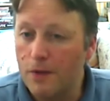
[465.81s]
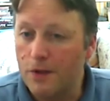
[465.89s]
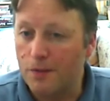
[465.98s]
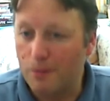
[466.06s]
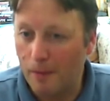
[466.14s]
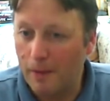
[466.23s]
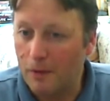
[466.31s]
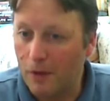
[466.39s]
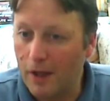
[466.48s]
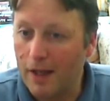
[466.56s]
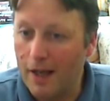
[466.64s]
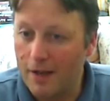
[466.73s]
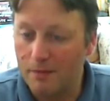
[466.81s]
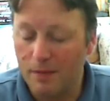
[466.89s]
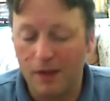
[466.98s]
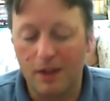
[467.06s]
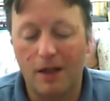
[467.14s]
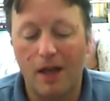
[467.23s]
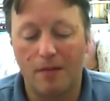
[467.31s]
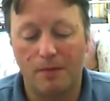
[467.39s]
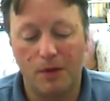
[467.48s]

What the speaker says: which is probably why it hasn't made the cut,